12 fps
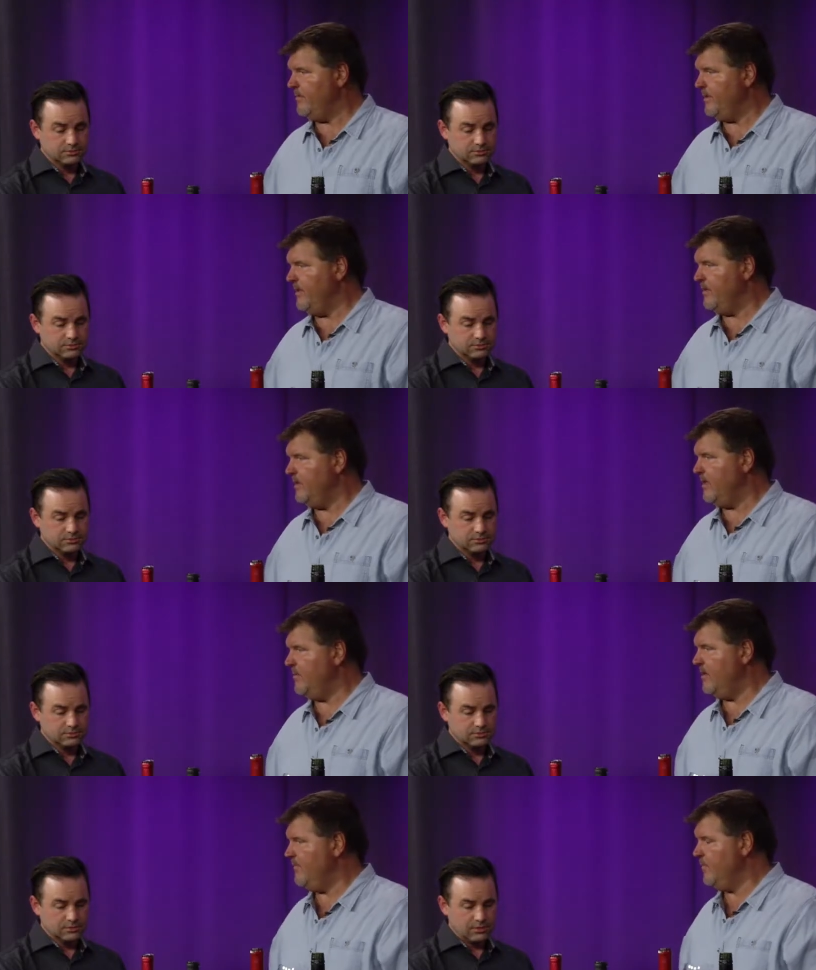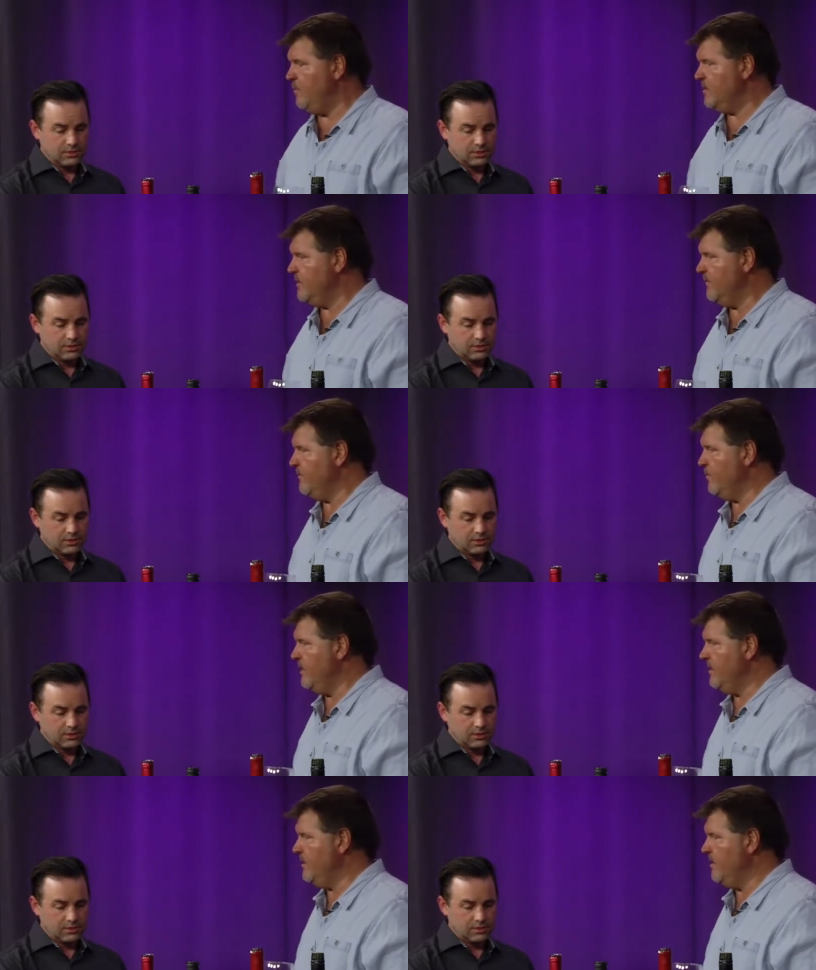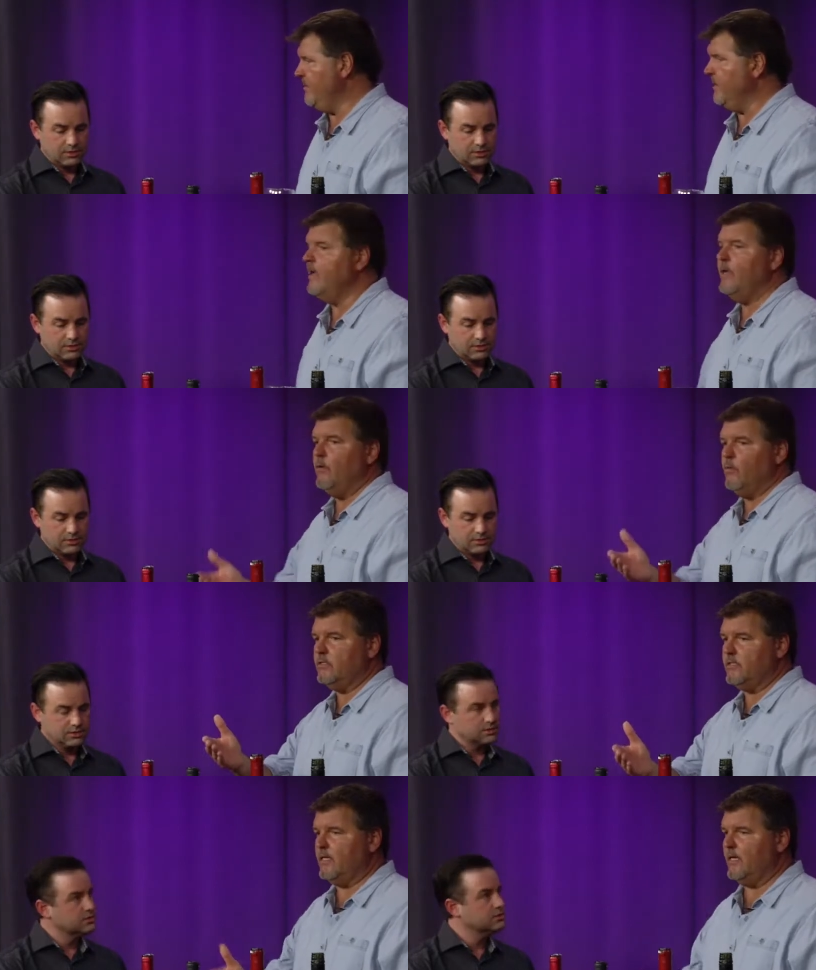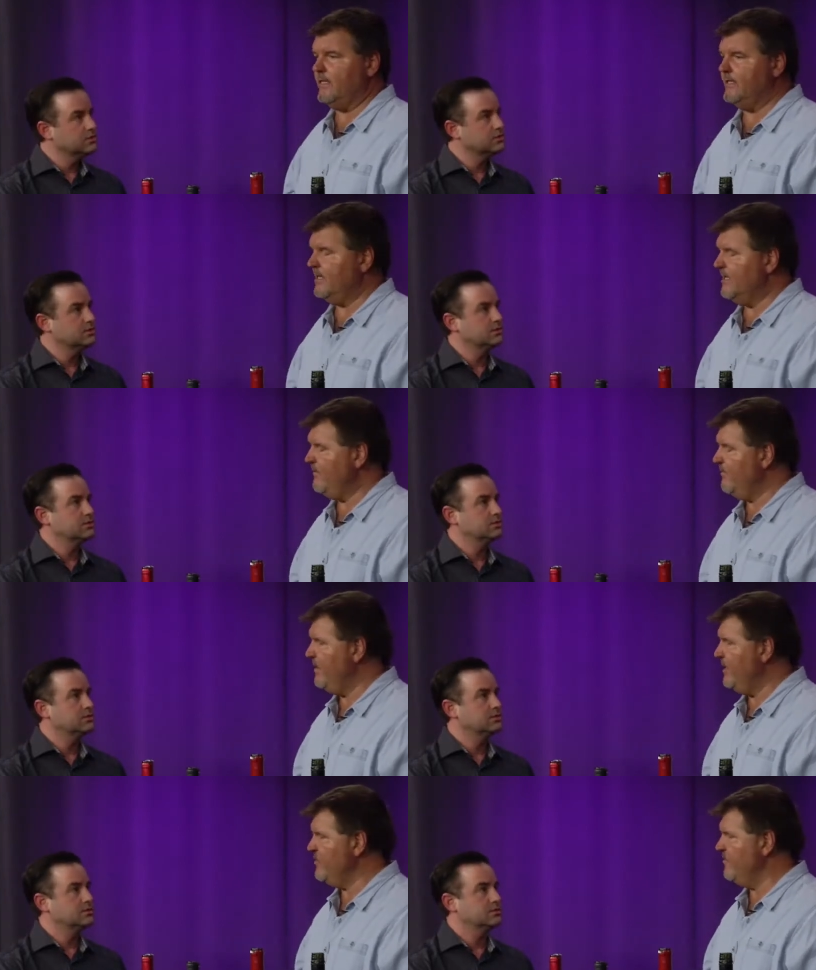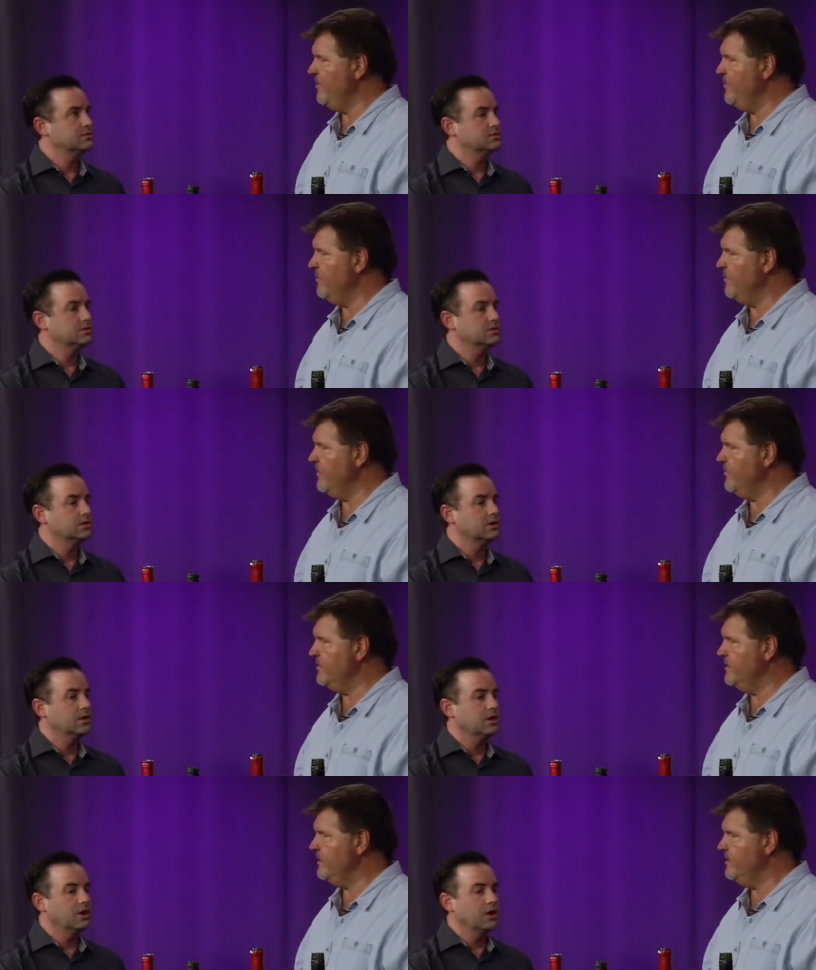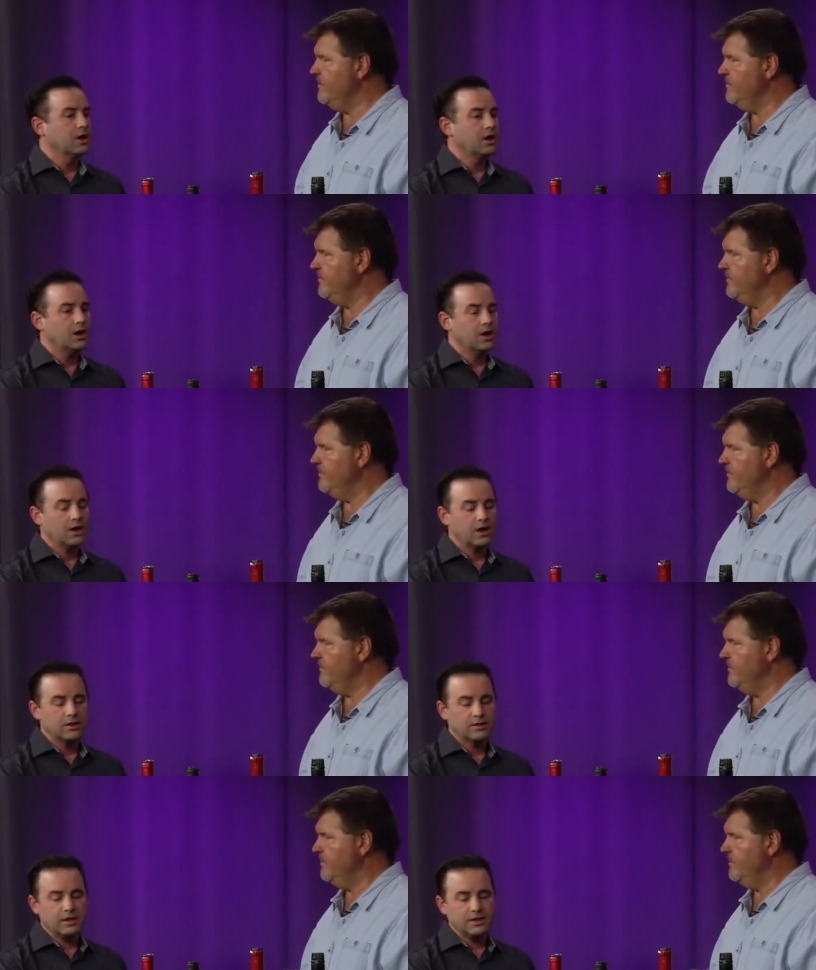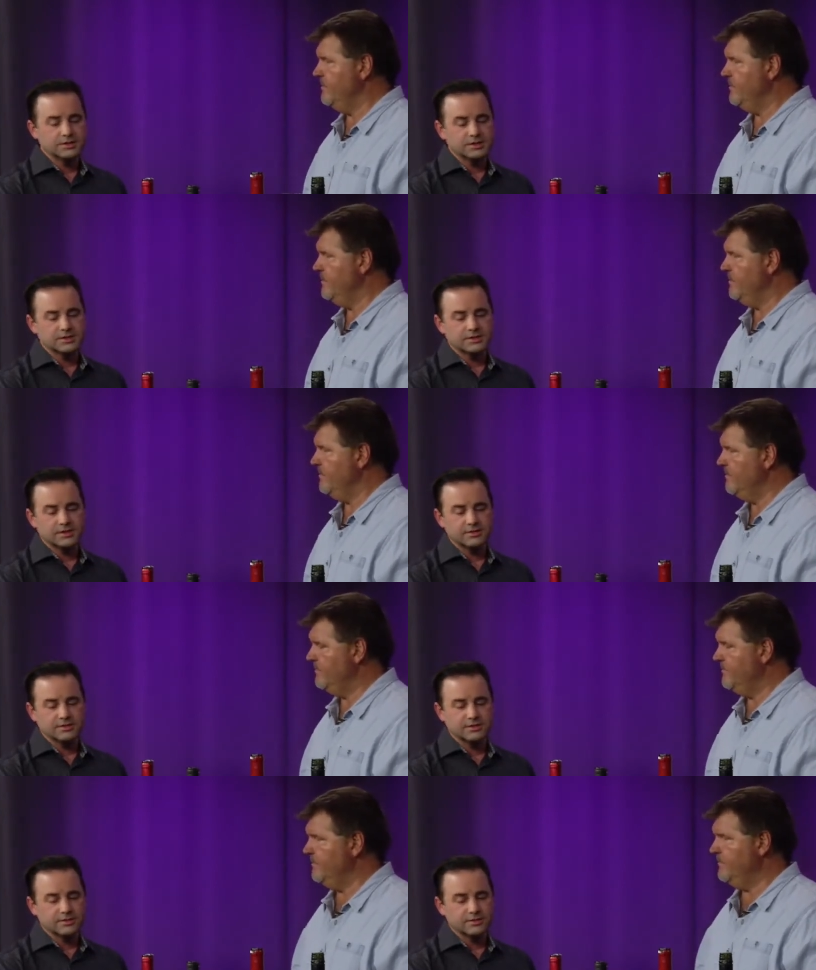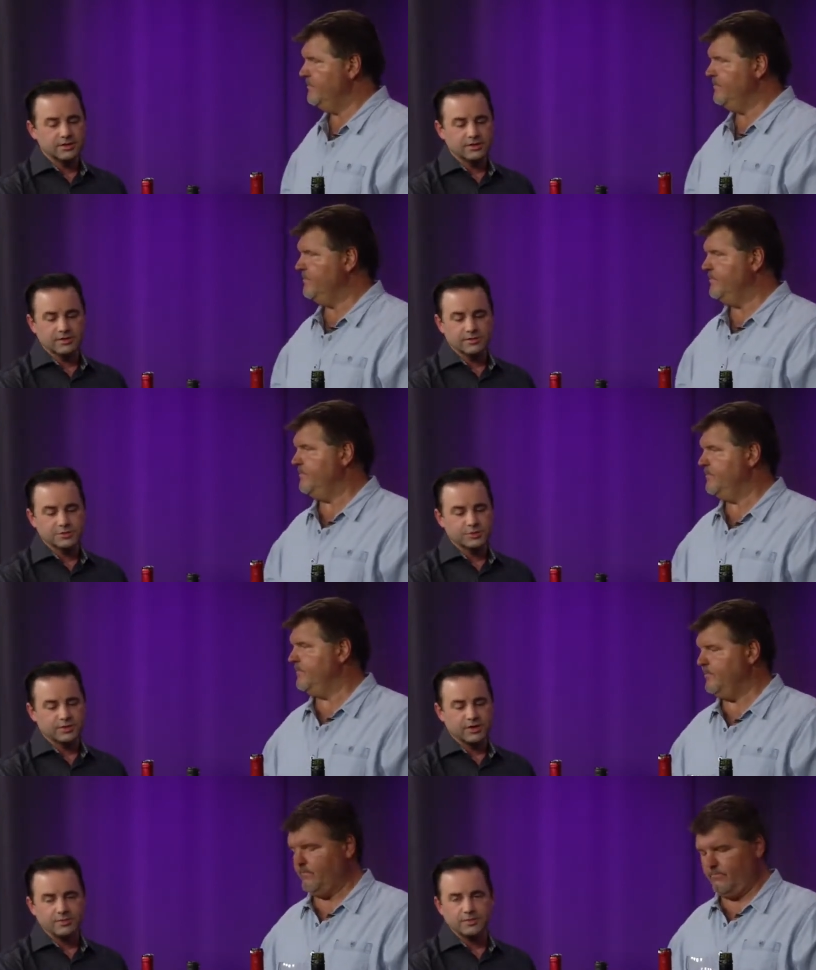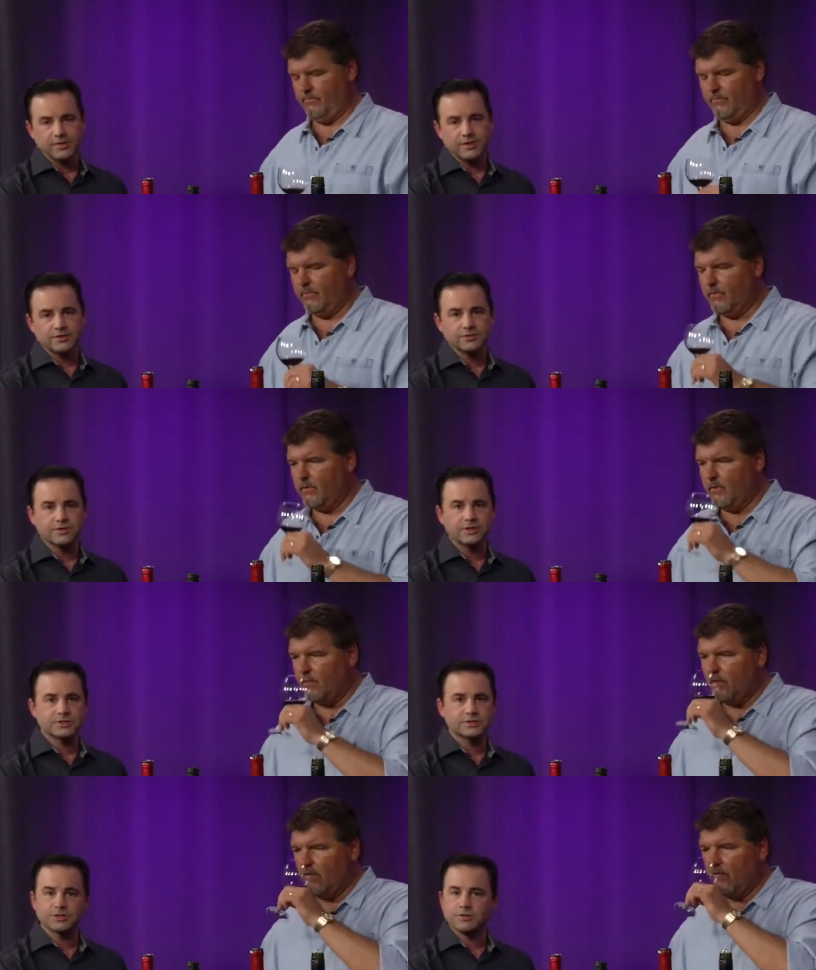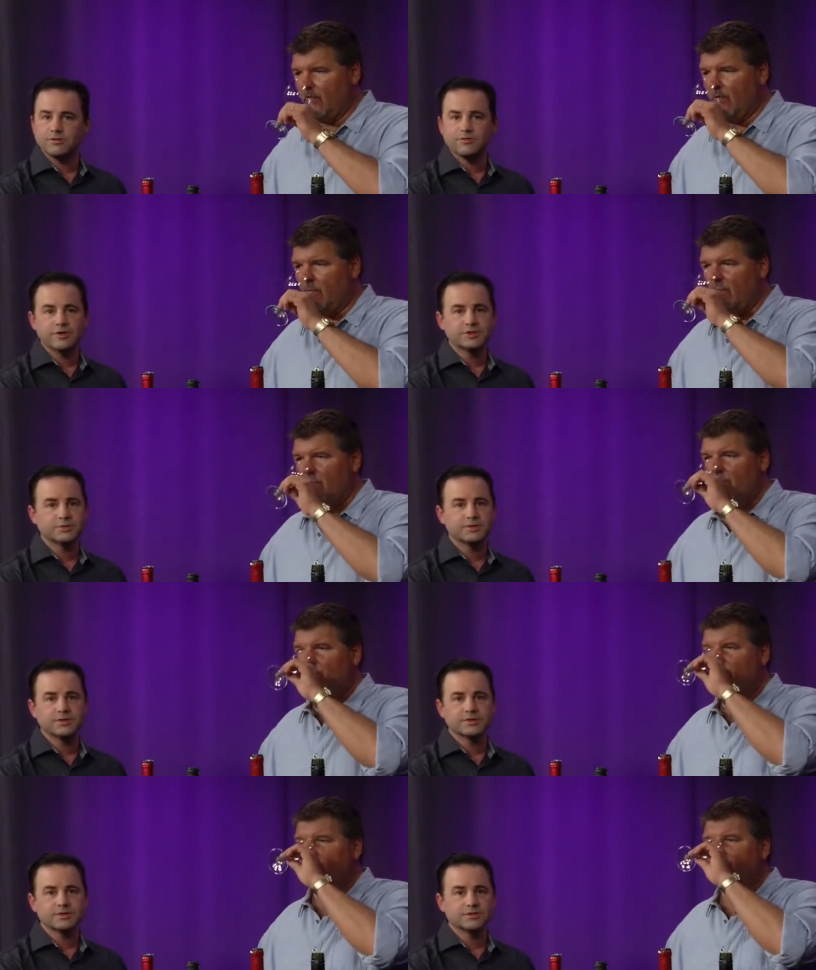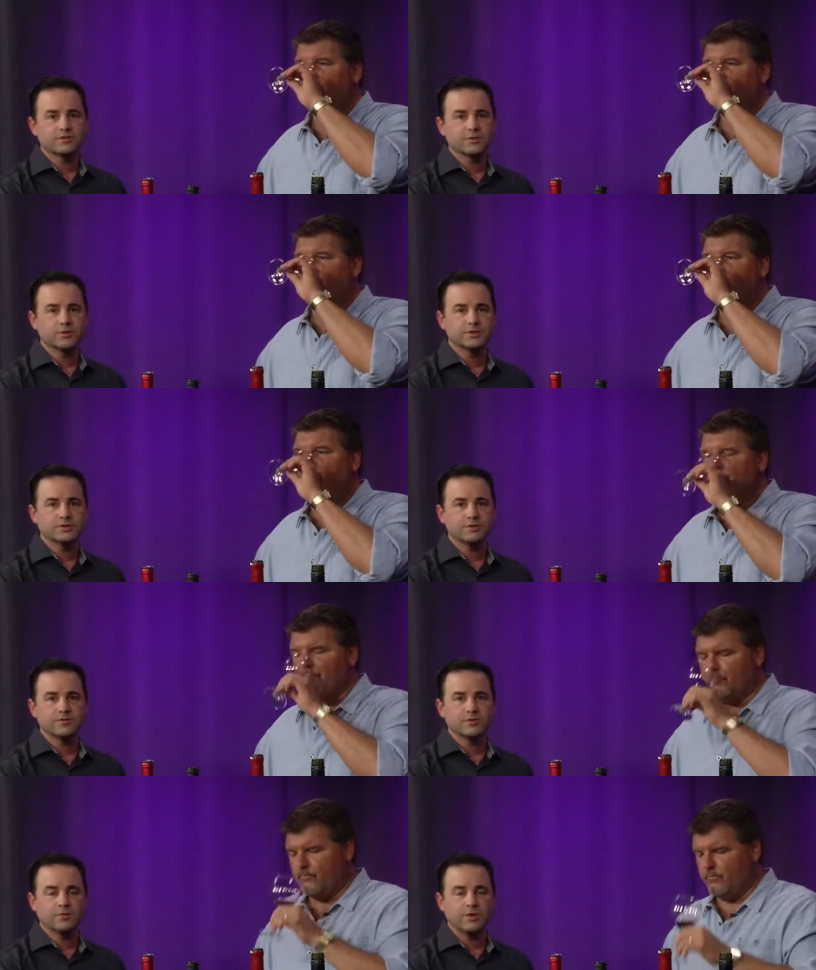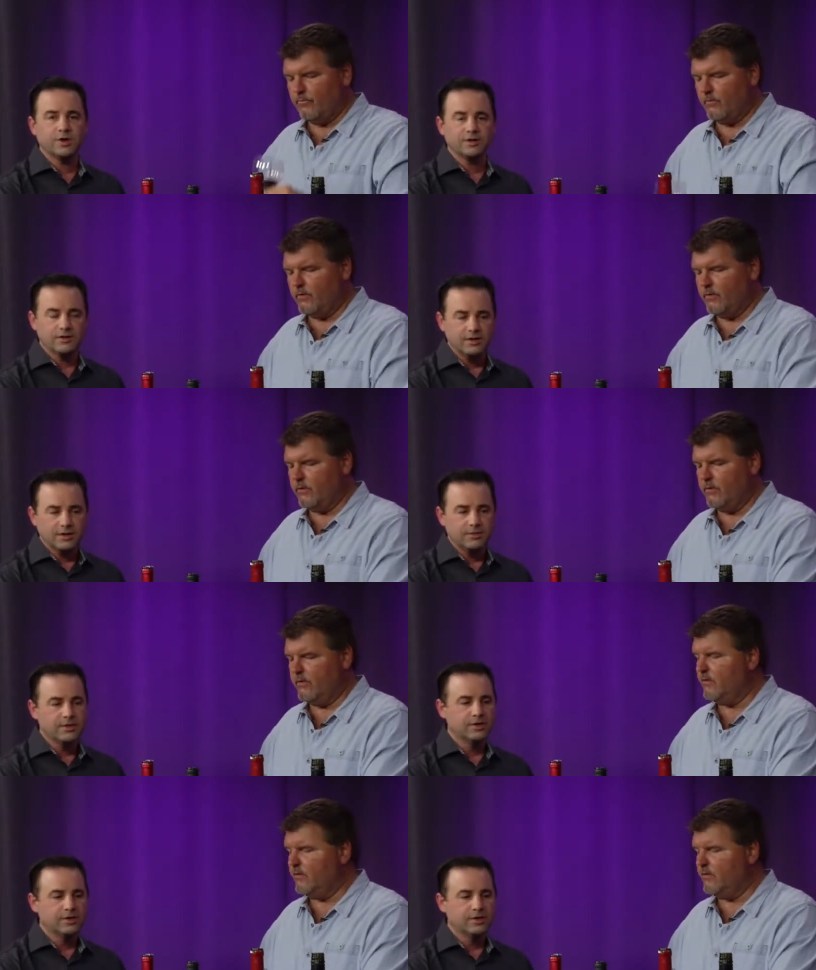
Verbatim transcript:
Speaker 1: Anything coming up for the West Hartford Wine Club? And what's the contact information if people are interested?
Speaker 2: Uh, the easiest thing to do, I know there's probably an address. Just go on Facebook and search for West Hartford Wine Club.